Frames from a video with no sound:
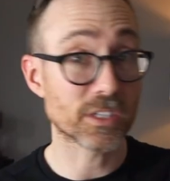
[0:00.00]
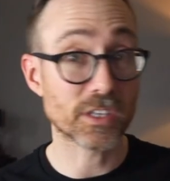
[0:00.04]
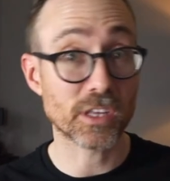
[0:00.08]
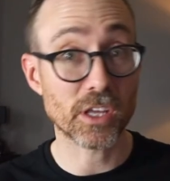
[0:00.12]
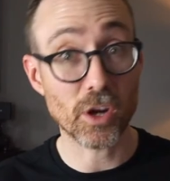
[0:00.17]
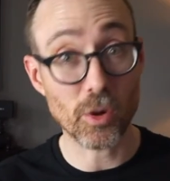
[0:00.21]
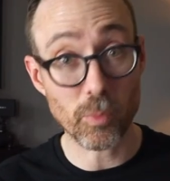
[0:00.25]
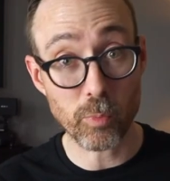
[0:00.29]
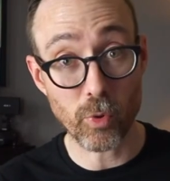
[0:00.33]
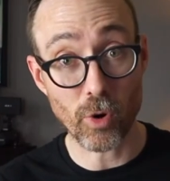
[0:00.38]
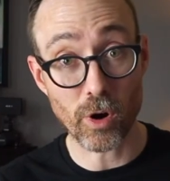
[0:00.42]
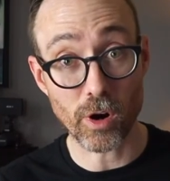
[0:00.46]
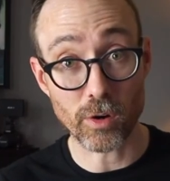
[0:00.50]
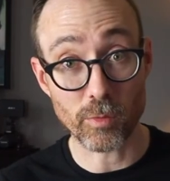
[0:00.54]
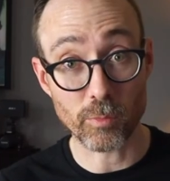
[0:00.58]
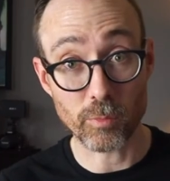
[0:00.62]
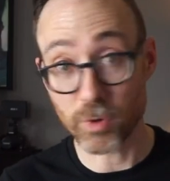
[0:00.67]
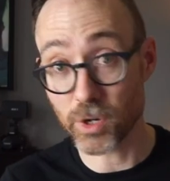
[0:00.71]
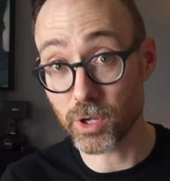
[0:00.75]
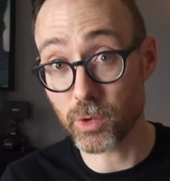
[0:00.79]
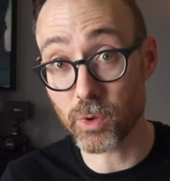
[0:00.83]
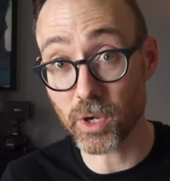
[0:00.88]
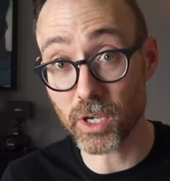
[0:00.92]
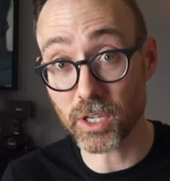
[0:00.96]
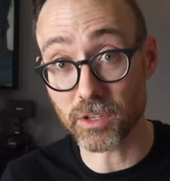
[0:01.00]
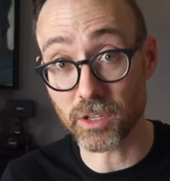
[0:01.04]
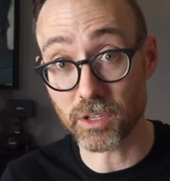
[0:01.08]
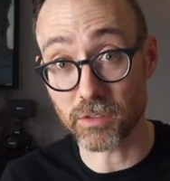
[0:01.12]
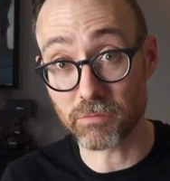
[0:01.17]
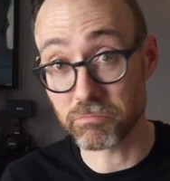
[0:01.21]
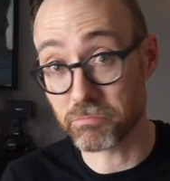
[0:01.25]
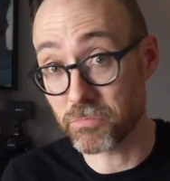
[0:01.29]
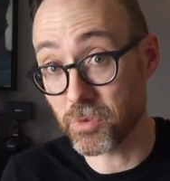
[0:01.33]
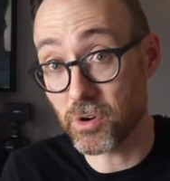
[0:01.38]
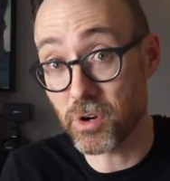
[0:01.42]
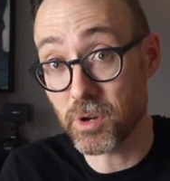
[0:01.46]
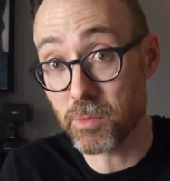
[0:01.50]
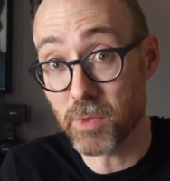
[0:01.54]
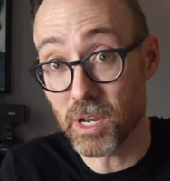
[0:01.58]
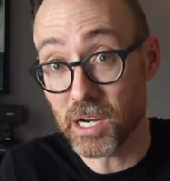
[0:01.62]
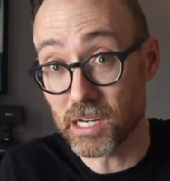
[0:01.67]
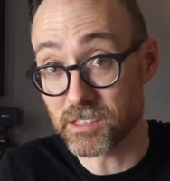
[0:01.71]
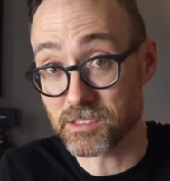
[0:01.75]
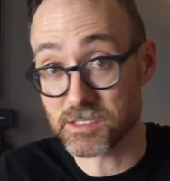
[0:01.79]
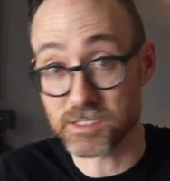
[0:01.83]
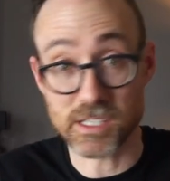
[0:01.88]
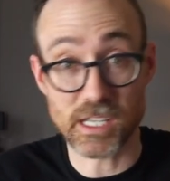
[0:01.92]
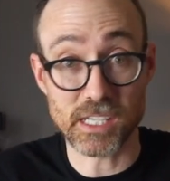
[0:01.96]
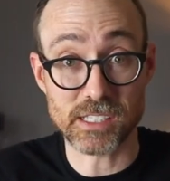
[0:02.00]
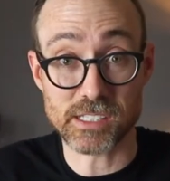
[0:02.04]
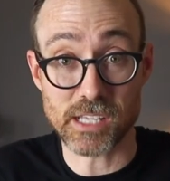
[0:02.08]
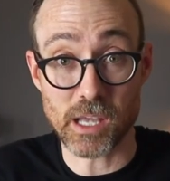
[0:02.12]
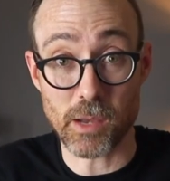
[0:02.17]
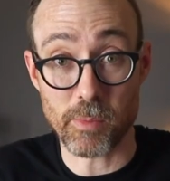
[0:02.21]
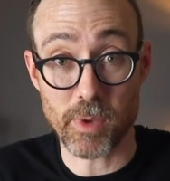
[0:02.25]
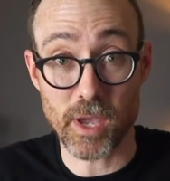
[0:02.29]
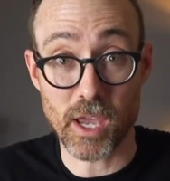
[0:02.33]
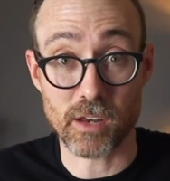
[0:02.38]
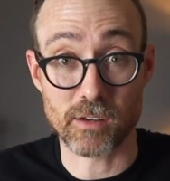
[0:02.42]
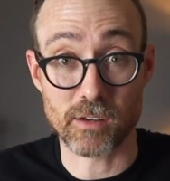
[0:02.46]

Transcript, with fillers: to the airport pretty quickly, 30 minutes, that's not bad.